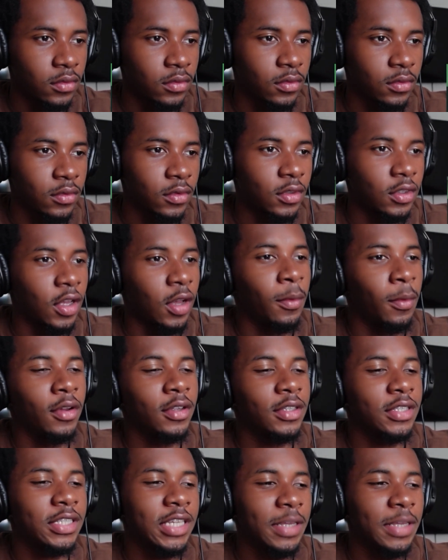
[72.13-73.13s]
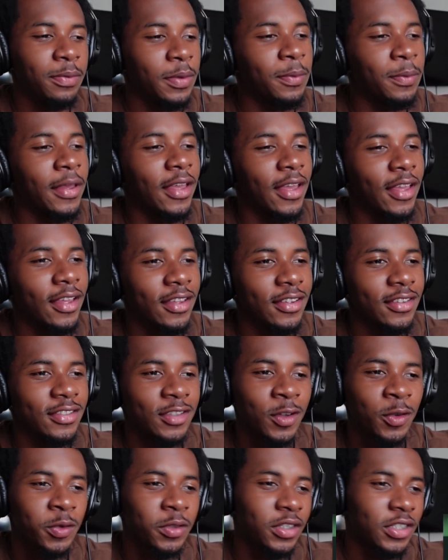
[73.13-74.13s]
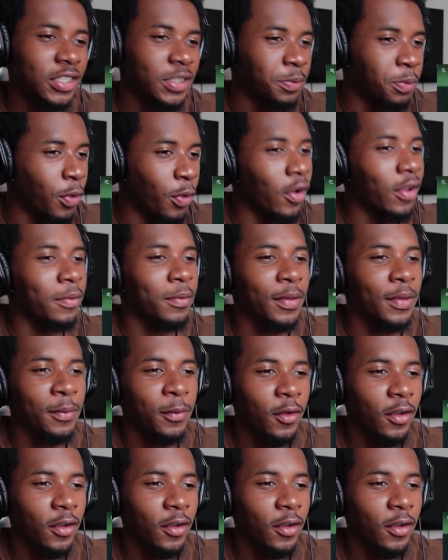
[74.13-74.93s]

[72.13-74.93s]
Come on, Sleepy, man. Don't disappoint me, boy.